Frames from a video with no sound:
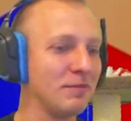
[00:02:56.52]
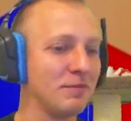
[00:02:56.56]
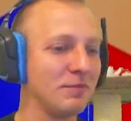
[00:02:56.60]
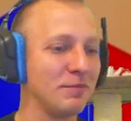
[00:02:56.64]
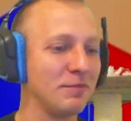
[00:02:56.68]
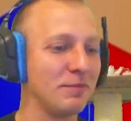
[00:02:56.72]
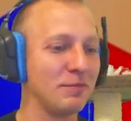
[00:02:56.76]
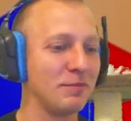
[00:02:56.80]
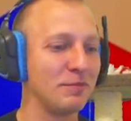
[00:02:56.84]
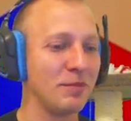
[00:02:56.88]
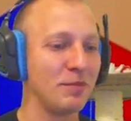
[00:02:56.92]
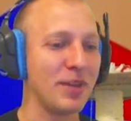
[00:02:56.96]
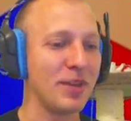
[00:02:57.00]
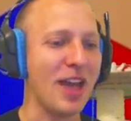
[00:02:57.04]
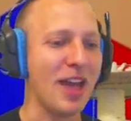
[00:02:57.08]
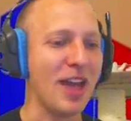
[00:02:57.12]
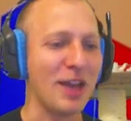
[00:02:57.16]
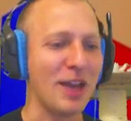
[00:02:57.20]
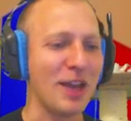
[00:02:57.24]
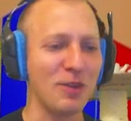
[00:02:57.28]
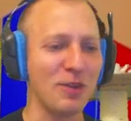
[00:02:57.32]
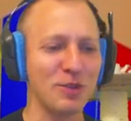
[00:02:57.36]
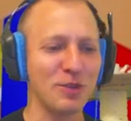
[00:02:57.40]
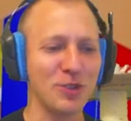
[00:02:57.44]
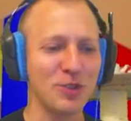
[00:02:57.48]
But yeah, you
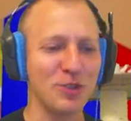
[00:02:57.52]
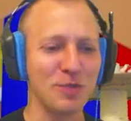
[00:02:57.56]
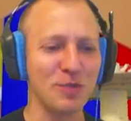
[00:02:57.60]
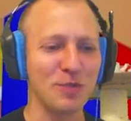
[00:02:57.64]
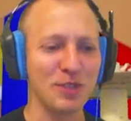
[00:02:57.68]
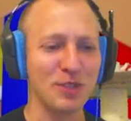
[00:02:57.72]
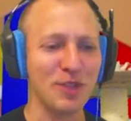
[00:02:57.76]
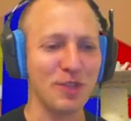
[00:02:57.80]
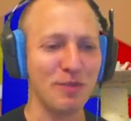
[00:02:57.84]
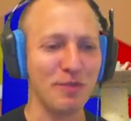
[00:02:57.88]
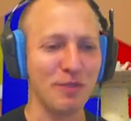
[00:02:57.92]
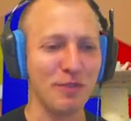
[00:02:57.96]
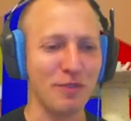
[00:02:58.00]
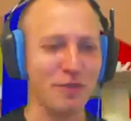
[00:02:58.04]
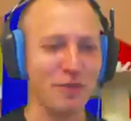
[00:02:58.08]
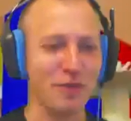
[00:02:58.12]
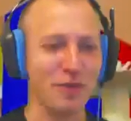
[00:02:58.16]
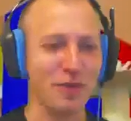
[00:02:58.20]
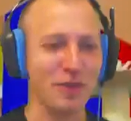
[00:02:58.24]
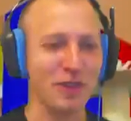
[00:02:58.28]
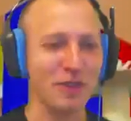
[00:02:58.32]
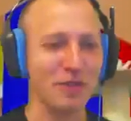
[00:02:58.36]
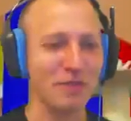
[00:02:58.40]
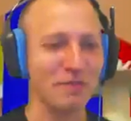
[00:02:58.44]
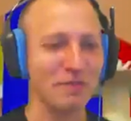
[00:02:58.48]
can scoop this up for free.
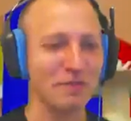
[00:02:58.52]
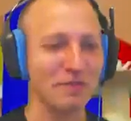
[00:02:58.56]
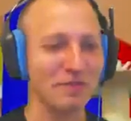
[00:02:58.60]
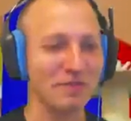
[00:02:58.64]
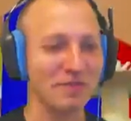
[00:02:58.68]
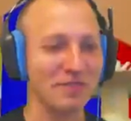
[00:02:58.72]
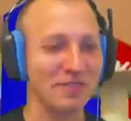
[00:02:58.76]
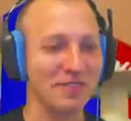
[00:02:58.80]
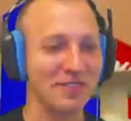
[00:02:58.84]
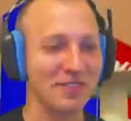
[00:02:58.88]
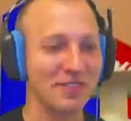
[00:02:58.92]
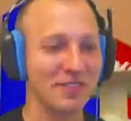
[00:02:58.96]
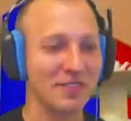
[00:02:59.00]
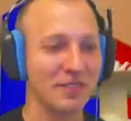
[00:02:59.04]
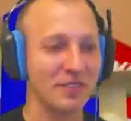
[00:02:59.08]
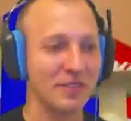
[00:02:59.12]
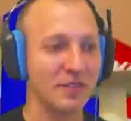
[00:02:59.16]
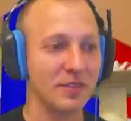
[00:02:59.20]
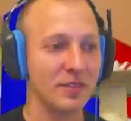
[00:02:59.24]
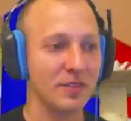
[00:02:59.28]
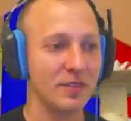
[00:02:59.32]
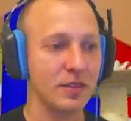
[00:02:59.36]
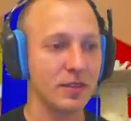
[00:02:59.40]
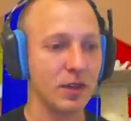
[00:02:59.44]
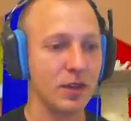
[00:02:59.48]

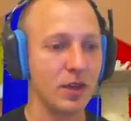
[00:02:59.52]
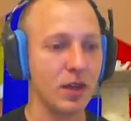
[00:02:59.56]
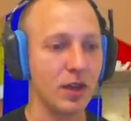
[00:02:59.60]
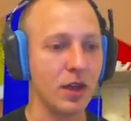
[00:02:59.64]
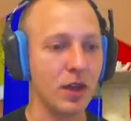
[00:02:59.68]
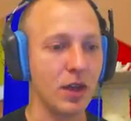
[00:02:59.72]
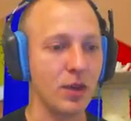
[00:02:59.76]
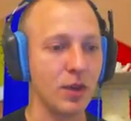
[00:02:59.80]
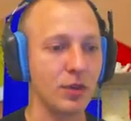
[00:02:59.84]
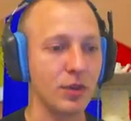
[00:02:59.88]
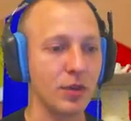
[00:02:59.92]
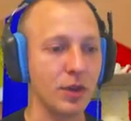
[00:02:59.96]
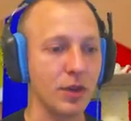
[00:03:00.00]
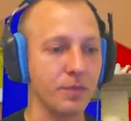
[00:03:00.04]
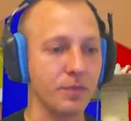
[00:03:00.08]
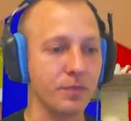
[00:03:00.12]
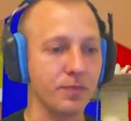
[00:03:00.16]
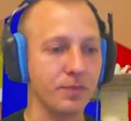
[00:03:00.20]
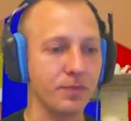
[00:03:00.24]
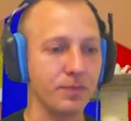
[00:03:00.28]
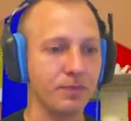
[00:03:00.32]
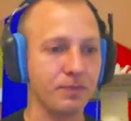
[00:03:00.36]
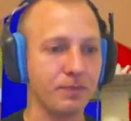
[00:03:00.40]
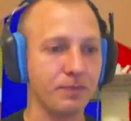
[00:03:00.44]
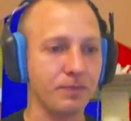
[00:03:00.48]
Oh no.
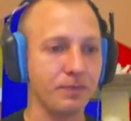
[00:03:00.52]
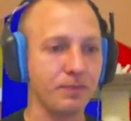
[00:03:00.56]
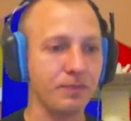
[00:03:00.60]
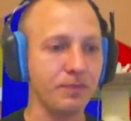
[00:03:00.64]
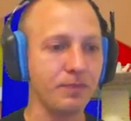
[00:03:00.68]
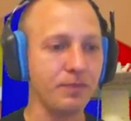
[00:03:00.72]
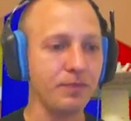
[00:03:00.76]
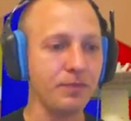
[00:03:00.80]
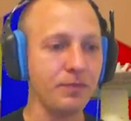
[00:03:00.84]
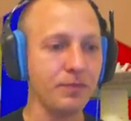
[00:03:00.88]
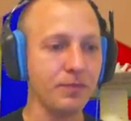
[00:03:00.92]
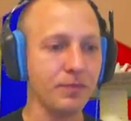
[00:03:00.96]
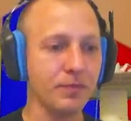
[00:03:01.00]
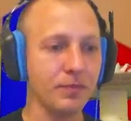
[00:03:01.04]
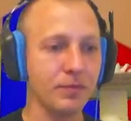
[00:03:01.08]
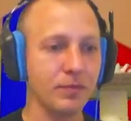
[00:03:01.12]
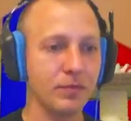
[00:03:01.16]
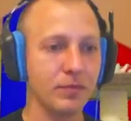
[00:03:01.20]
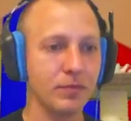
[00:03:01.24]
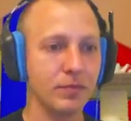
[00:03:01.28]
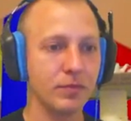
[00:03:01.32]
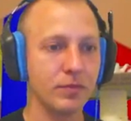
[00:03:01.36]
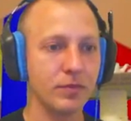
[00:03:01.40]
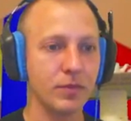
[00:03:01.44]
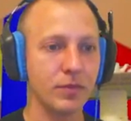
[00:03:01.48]

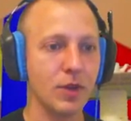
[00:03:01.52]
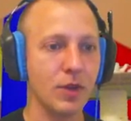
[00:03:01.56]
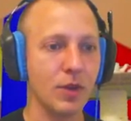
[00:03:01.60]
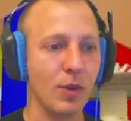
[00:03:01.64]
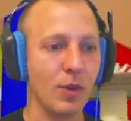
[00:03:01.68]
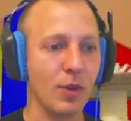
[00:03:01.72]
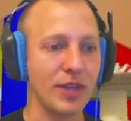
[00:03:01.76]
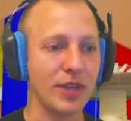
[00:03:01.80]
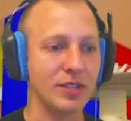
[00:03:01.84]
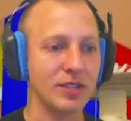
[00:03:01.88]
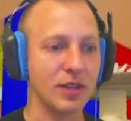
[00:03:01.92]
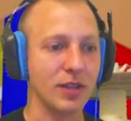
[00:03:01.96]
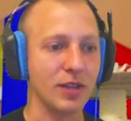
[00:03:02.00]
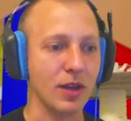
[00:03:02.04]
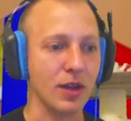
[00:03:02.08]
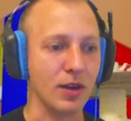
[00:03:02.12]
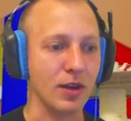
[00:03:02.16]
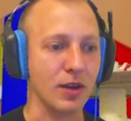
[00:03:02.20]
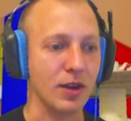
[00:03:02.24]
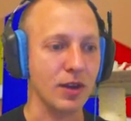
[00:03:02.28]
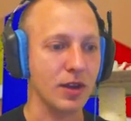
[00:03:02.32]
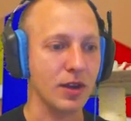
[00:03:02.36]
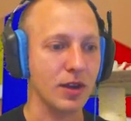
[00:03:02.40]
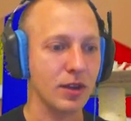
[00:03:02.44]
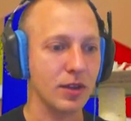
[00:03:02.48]
No way, Slugger.
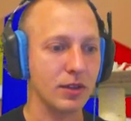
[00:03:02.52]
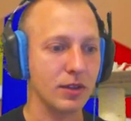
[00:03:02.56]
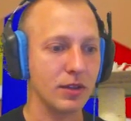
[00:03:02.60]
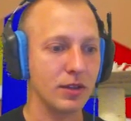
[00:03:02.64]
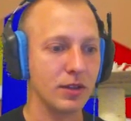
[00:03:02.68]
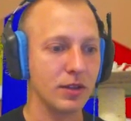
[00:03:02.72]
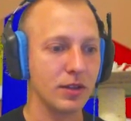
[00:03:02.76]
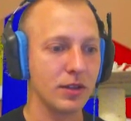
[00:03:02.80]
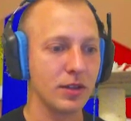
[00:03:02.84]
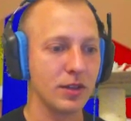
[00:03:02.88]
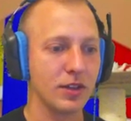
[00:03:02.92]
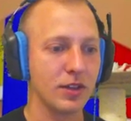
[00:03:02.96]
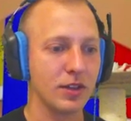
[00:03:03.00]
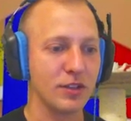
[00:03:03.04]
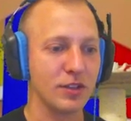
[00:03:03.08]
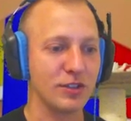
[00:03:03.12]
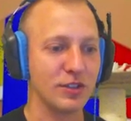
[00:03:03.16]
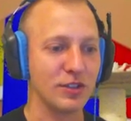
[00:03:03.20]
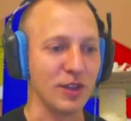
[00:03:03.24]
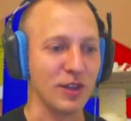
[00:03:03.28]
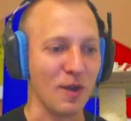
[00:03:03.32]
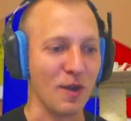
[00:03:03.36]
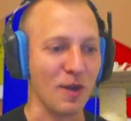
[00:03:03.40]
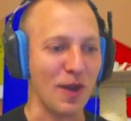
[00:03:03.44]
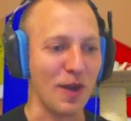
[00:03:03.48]

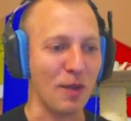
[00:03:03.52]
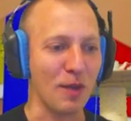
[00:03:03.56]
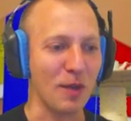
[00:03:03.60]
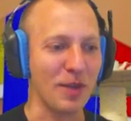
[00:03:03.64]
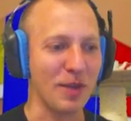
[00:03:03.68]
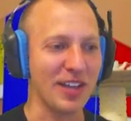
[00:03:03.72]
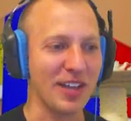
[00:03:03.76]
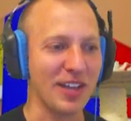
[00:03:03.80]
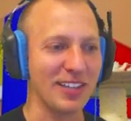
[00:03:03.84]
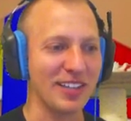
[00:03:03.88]
Slugger Elmut.